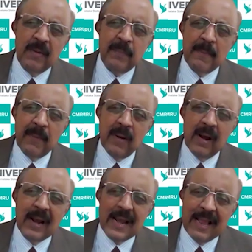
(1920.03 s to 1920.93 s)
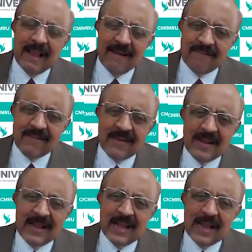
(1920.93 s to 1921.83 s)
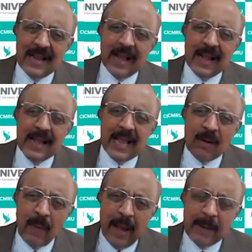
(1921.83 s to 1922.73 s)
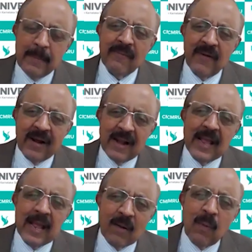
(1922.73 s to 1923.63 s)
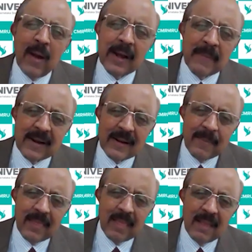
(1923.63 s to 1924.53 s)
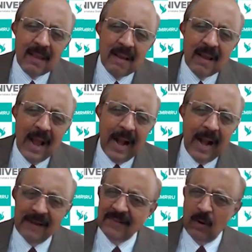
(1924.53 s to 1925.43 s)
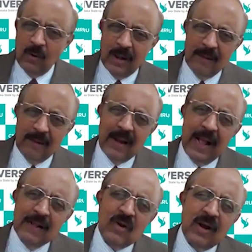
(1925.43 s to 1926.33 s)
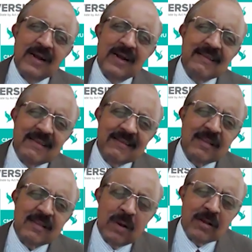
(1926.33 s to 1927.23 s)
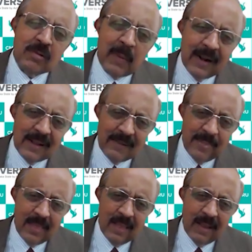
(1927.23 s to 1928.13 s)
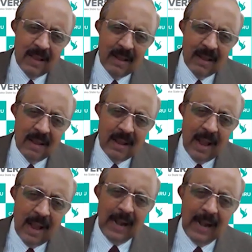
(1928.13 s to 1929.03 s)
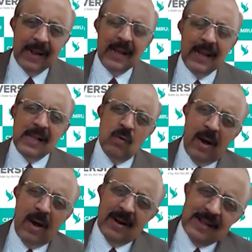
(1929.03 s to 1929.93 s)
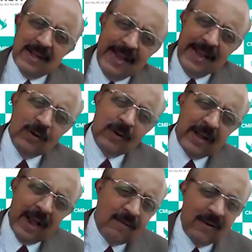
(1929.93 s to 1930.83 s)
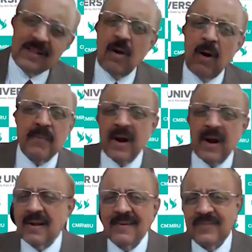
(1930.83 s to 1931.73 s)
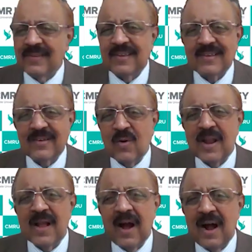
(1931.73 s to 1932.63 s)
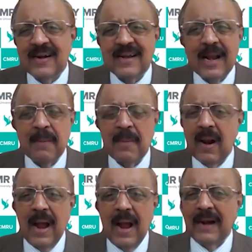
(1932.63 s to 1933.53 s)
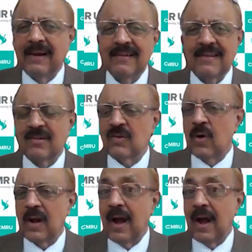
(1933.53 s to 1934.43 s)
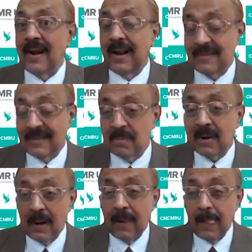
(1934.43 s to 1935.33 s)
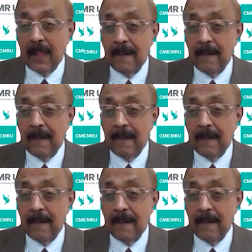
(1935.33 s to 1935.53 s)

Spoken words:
the people live in an environment-friendly environment. And if they don't live, naturally diseases will spread. And you are trying to divert the object. This is totally untenable and this is totally unacceptable.